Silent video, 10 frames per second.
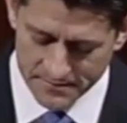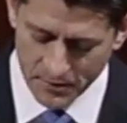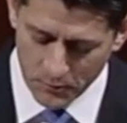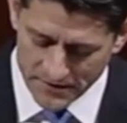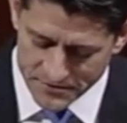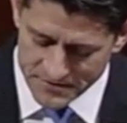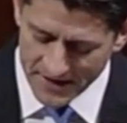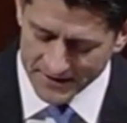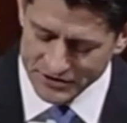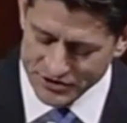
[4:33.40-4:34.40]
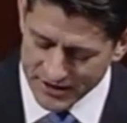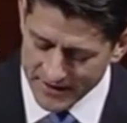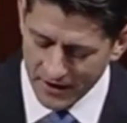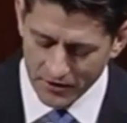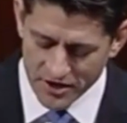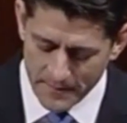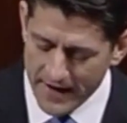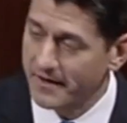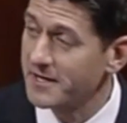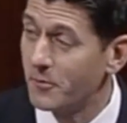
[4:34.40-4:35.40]
But we do not shed our
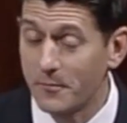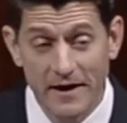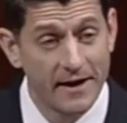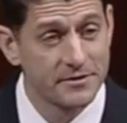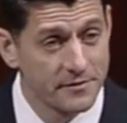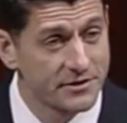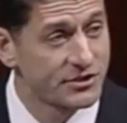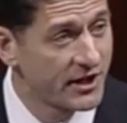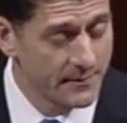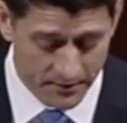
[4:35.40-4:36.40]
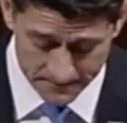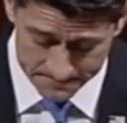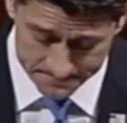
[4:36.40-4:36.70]
humanity when we enter this chamber.